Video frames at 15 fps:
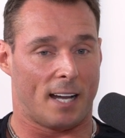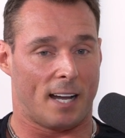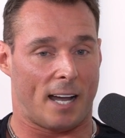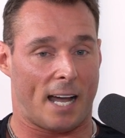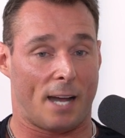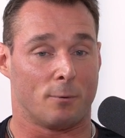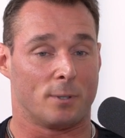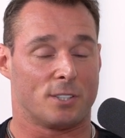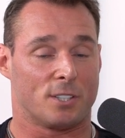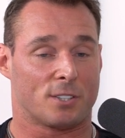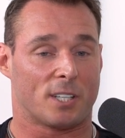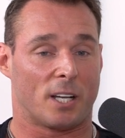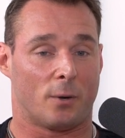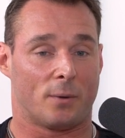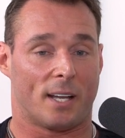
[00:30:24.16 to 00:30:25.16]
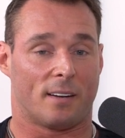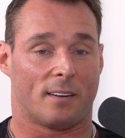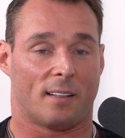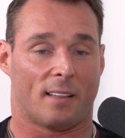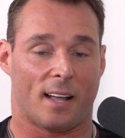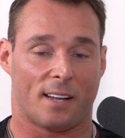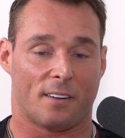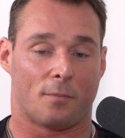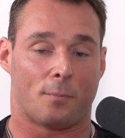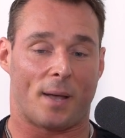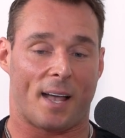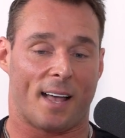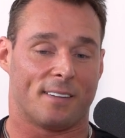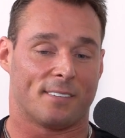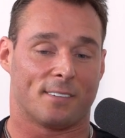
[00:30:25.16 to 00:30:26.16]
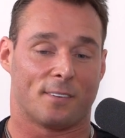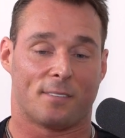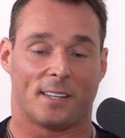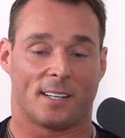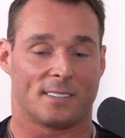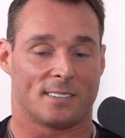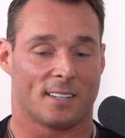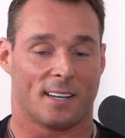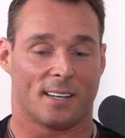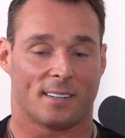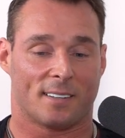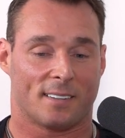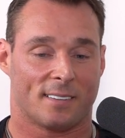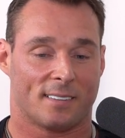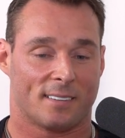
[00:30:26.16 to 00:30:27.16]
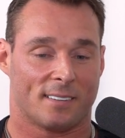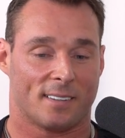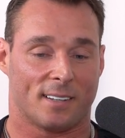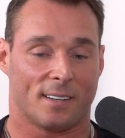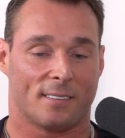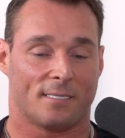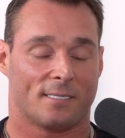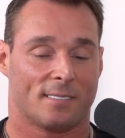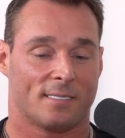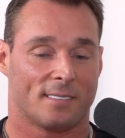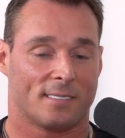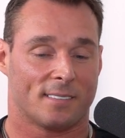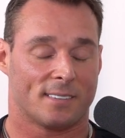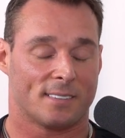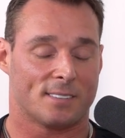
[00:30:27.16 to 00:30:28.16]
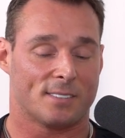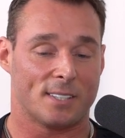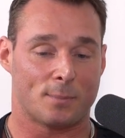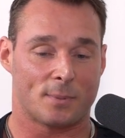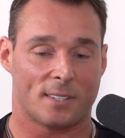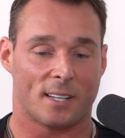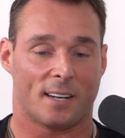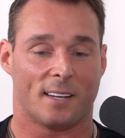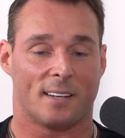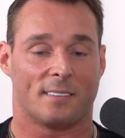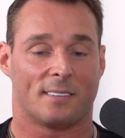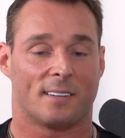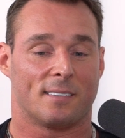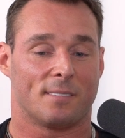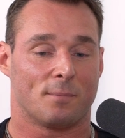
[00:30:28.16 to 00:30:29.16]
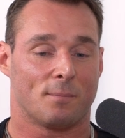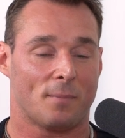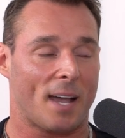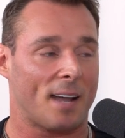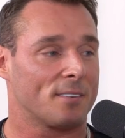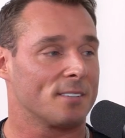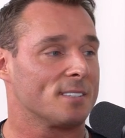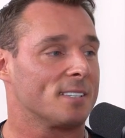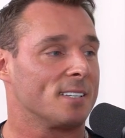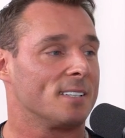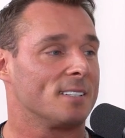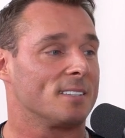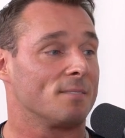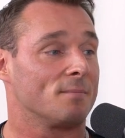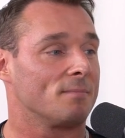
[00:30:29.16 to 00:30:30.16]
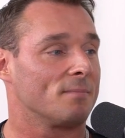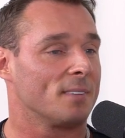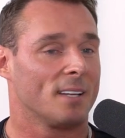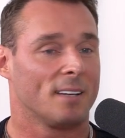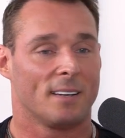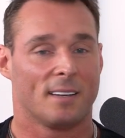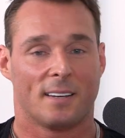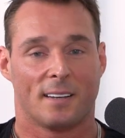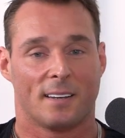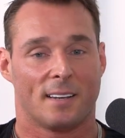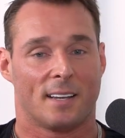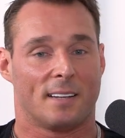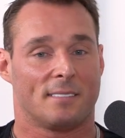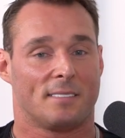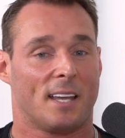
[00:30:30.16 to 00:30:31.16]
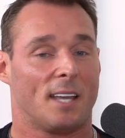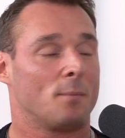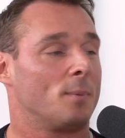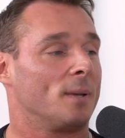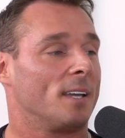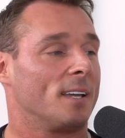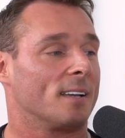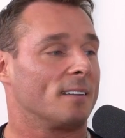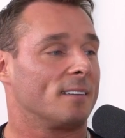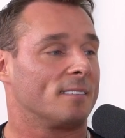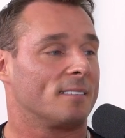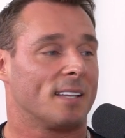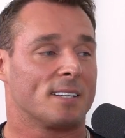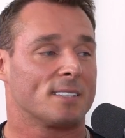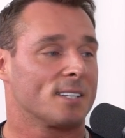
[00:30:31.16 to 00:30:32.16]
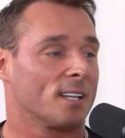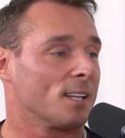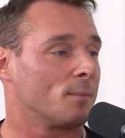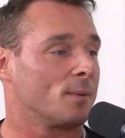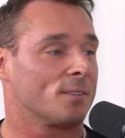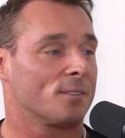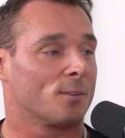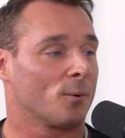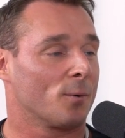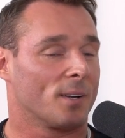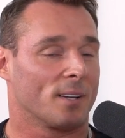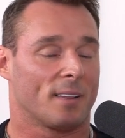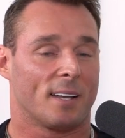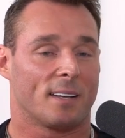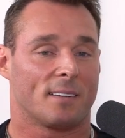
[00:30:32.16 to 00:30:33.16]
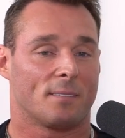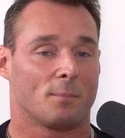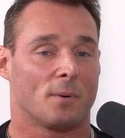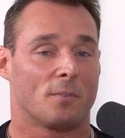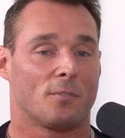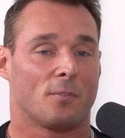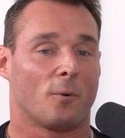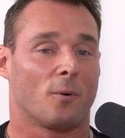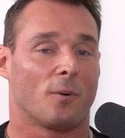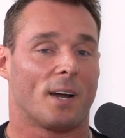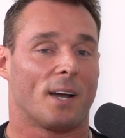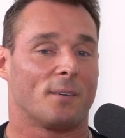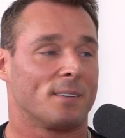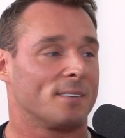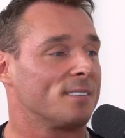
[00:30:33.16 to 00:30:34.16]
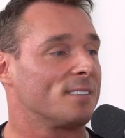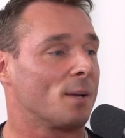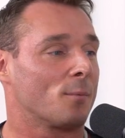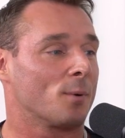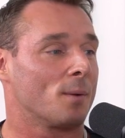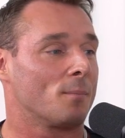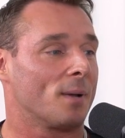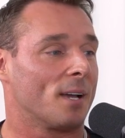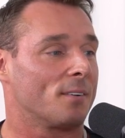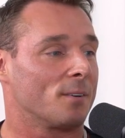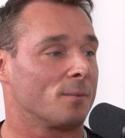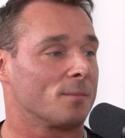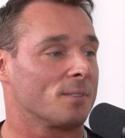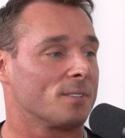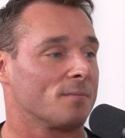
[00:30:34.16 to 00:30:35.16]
I would just go down a lot of paths of things like, sleep studies and mattresses and taping and things to limit snoring, like before I would separate bedrooms.